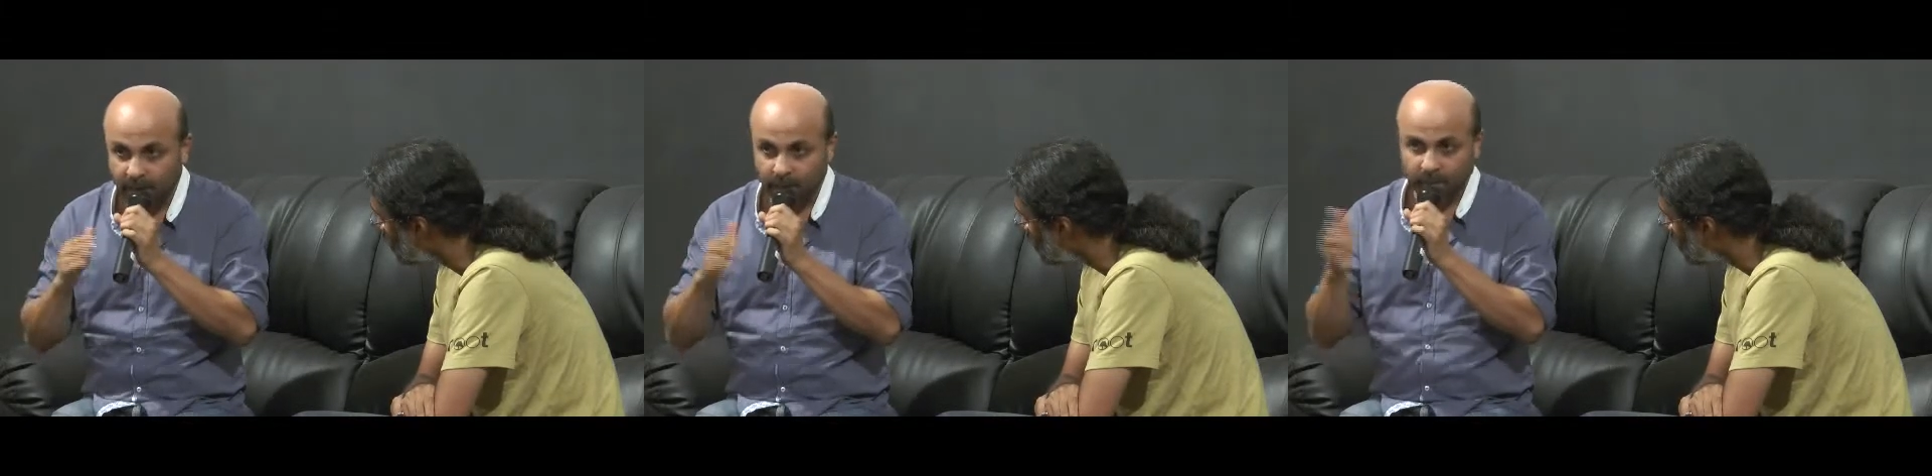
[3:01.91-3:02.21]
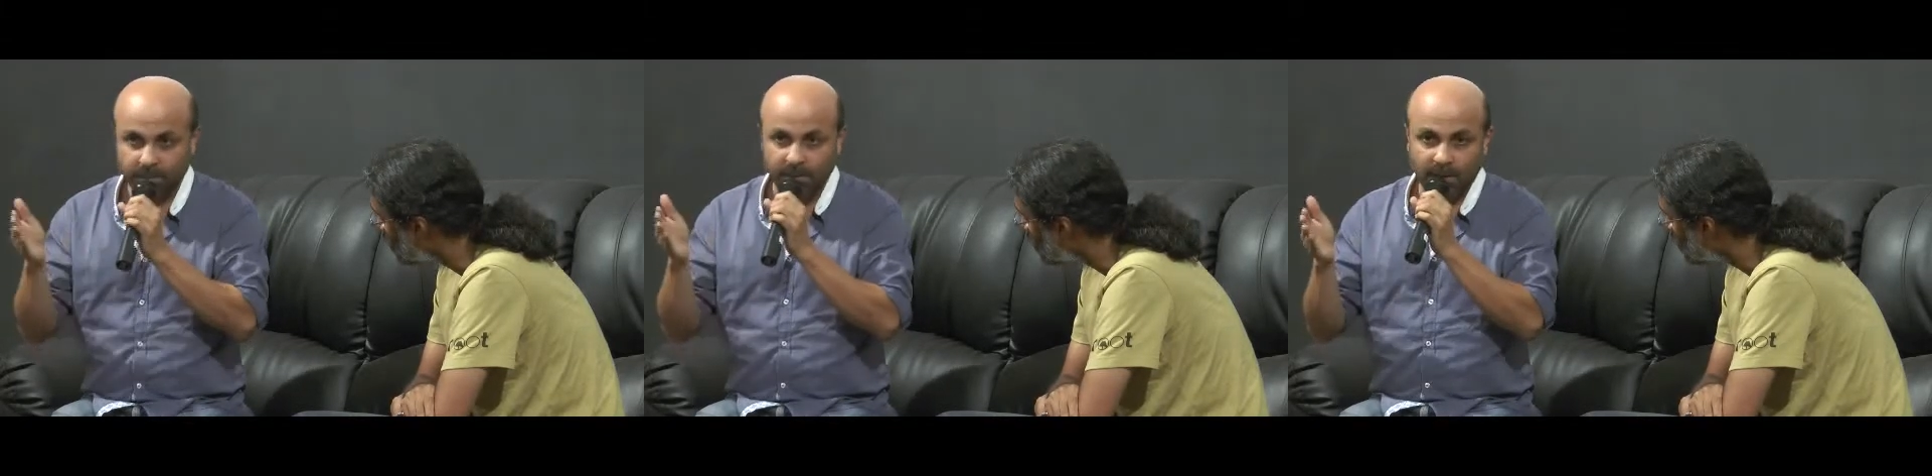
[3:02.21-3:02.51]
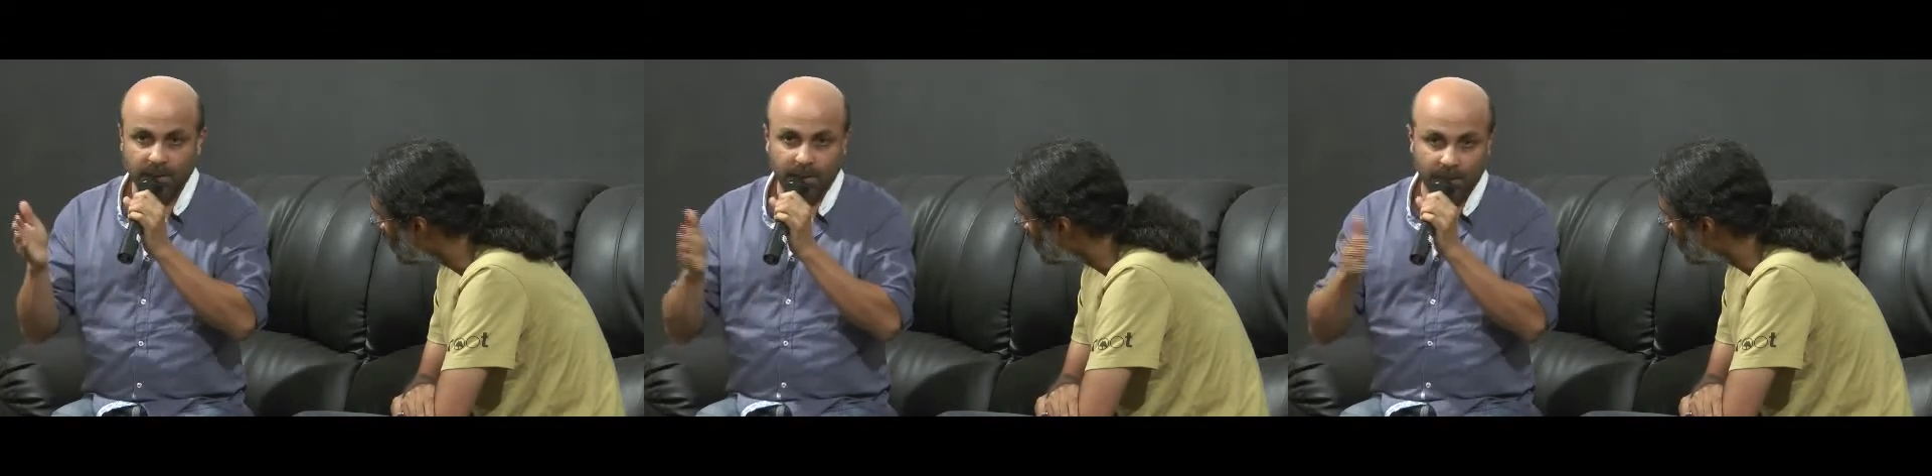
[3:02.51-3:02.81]
It was
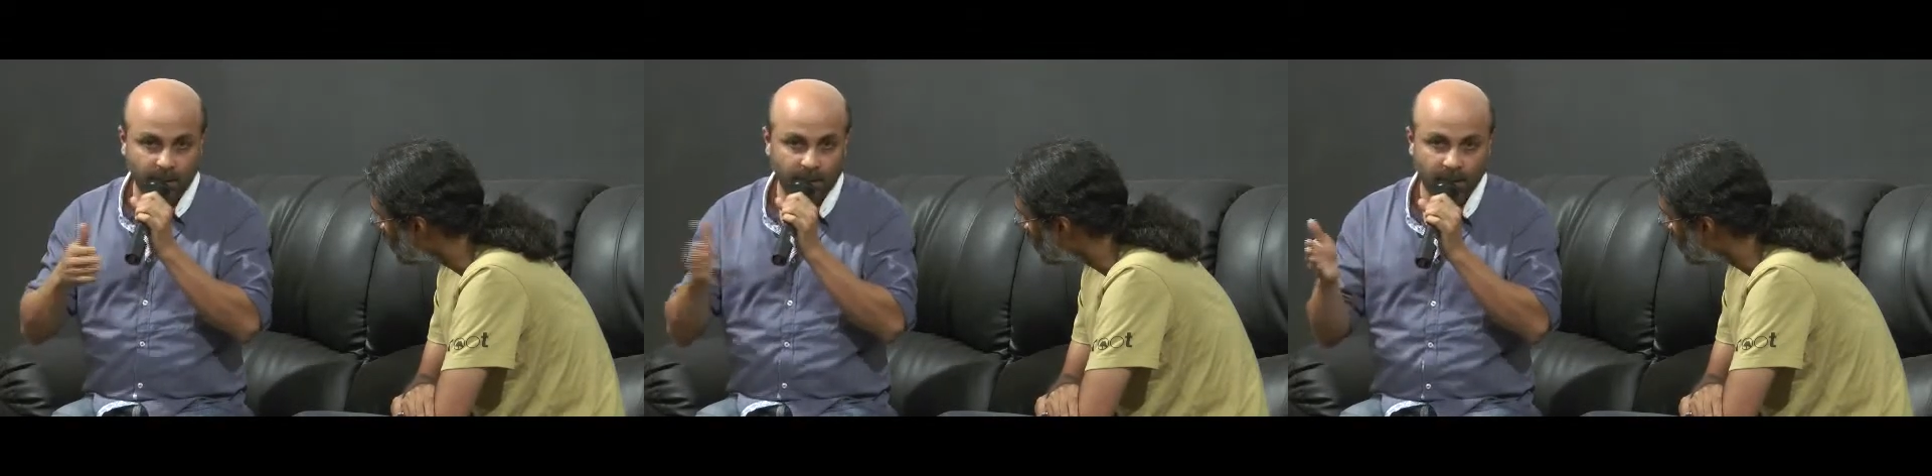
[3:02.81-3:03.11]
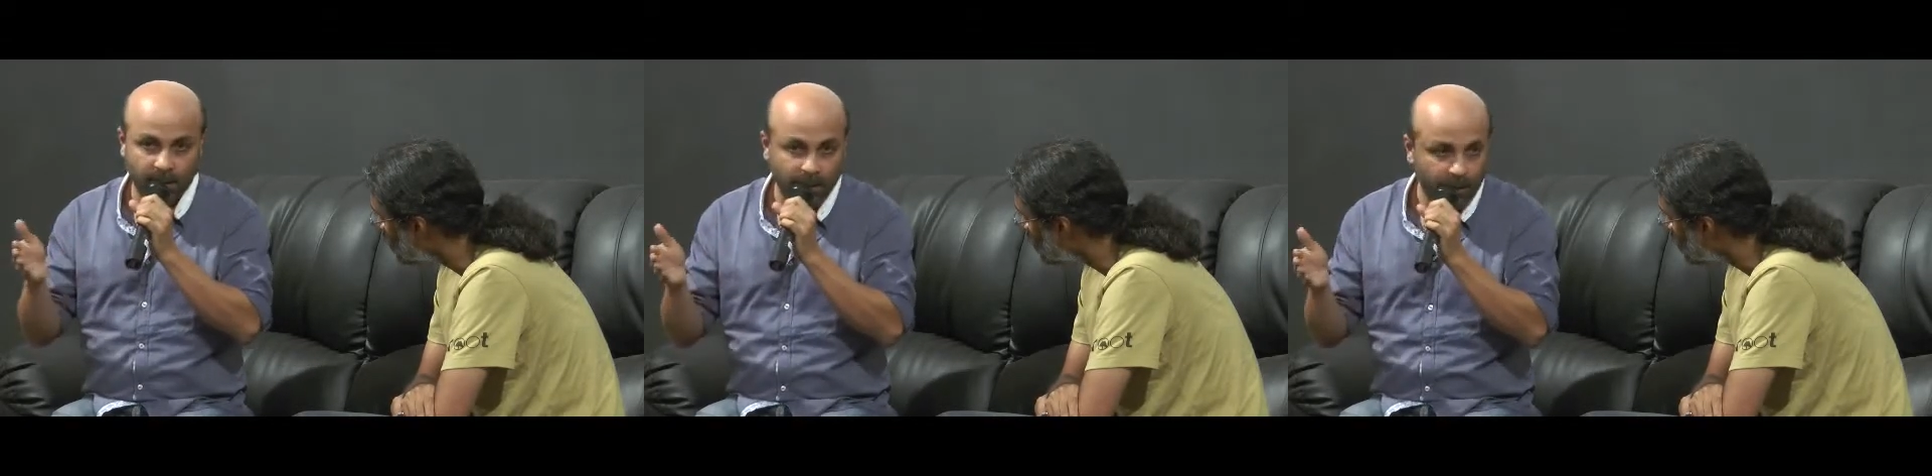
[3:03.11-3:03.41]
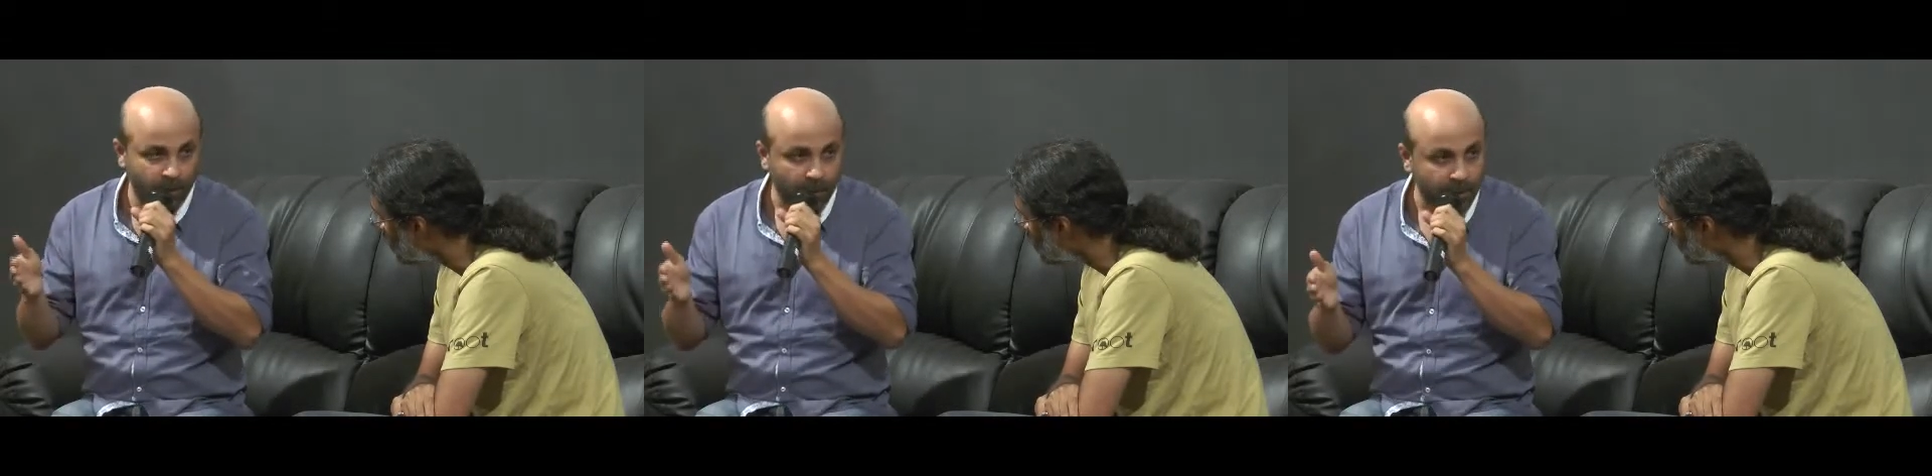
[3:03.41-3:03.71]
in
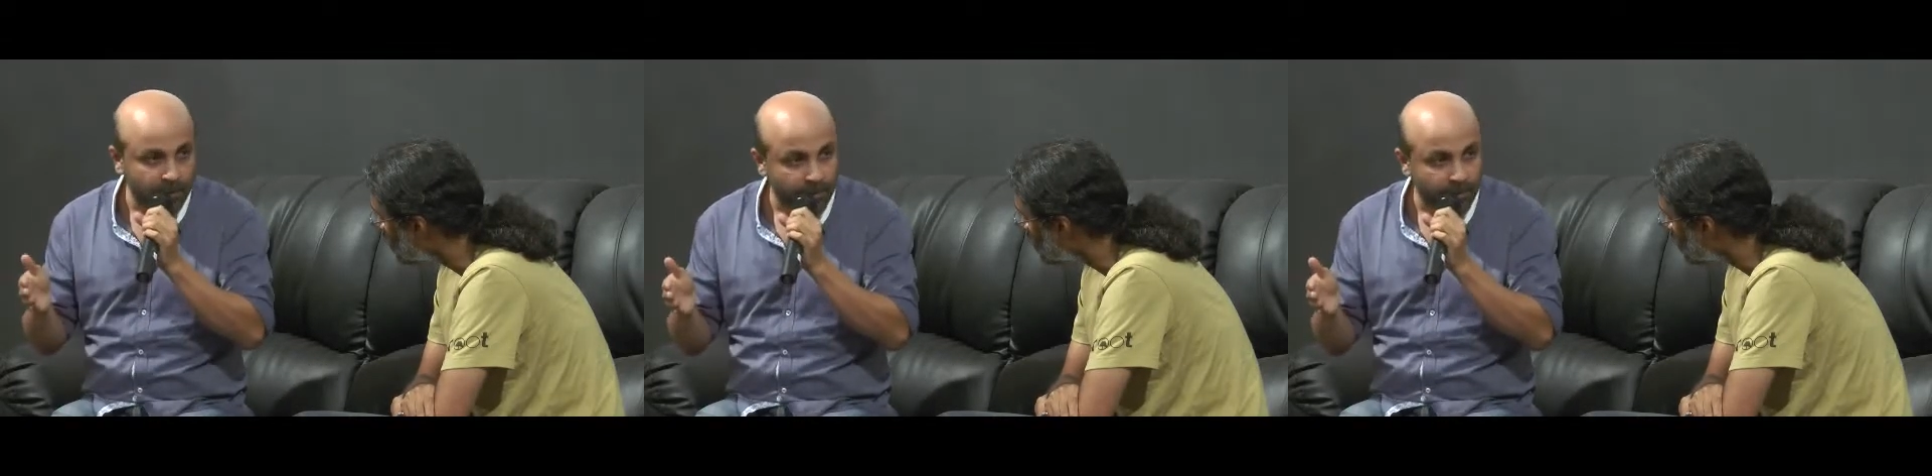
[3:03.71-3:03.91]
work in